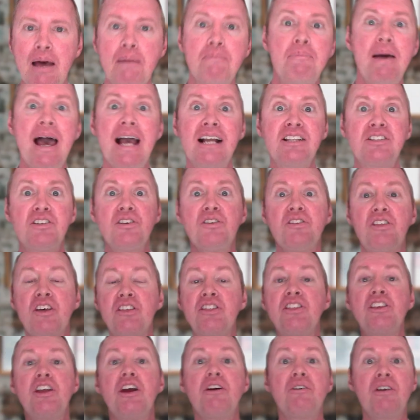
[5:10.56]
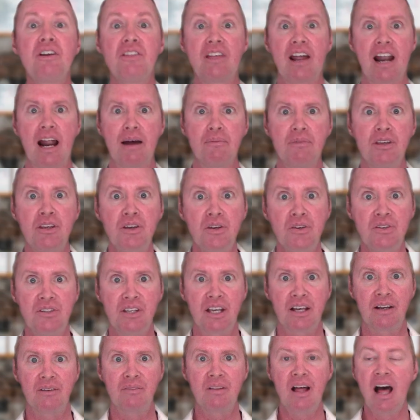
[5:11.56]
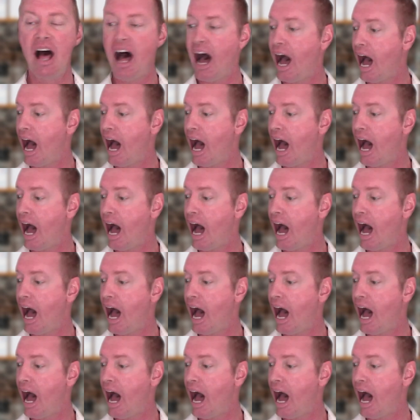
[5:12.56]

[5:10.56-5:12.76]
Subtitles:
Back to the theory that I'm using.